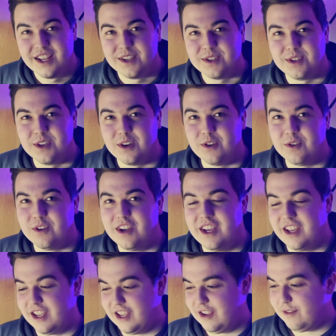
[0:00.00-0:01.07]
So
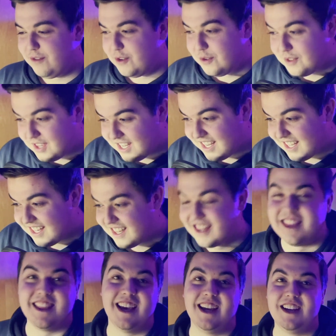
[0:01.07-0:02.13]
if you think
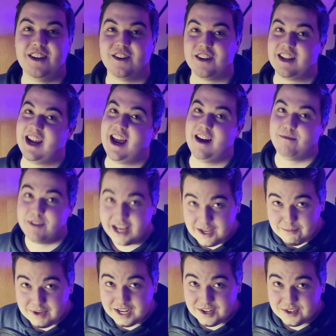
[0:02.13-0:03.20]
that you're gonna have
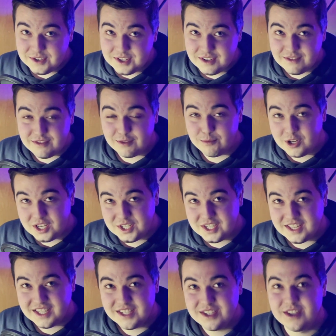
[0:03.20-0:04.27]
nightmares from
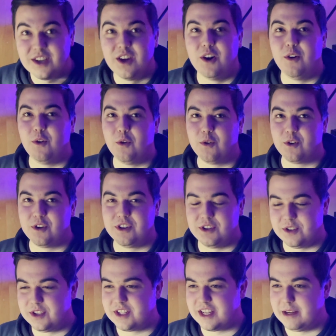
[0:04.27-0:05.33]
watching this, or
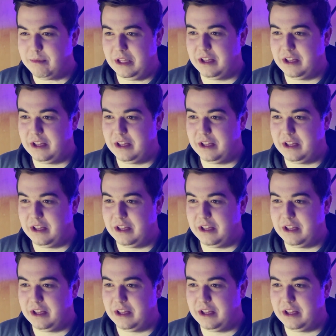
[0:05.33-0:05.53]
you're just gonna be